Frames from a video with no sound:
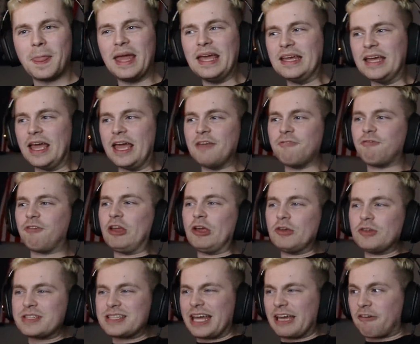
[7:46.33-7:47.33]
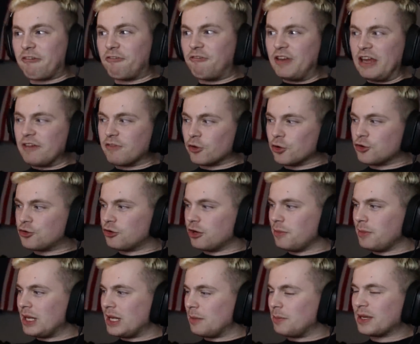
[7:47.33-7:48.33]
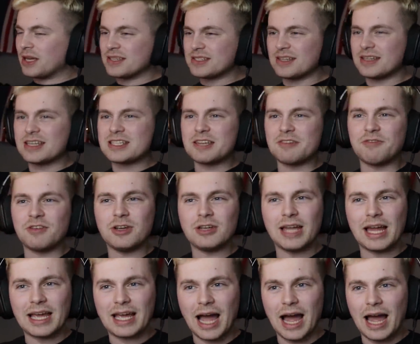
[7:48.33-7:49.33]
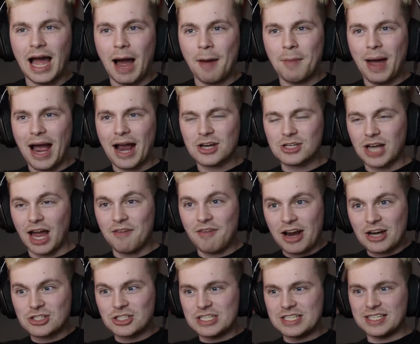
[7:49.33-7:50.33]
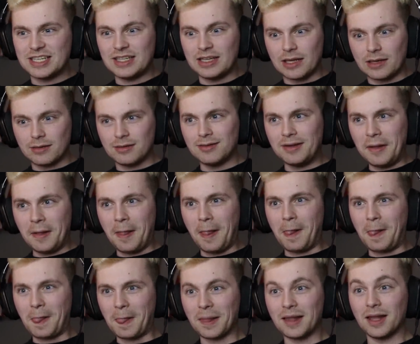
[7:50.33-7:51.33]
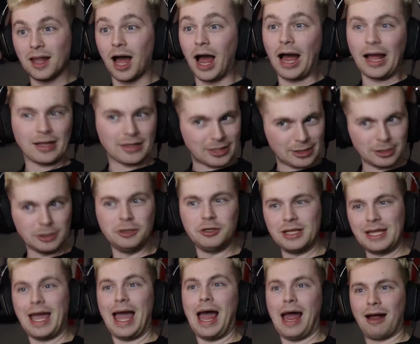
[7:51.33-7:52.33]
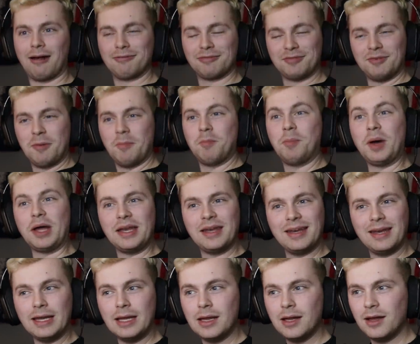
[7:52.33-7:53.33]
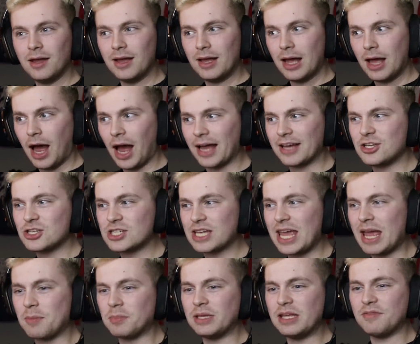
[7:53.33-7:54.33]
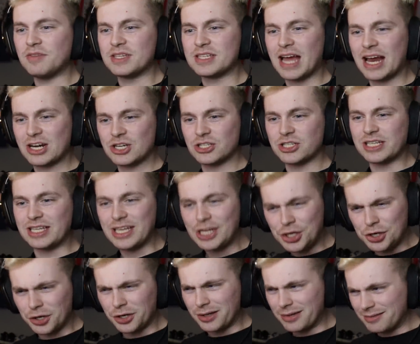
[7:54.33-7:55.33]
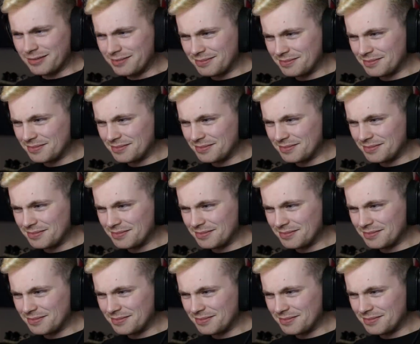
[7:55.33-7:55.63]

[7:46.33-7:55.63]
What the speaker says: It feels like fever dreamy because it doesn't feel like I've actually seen it. I clearly have, but I just can't believe it's actually here.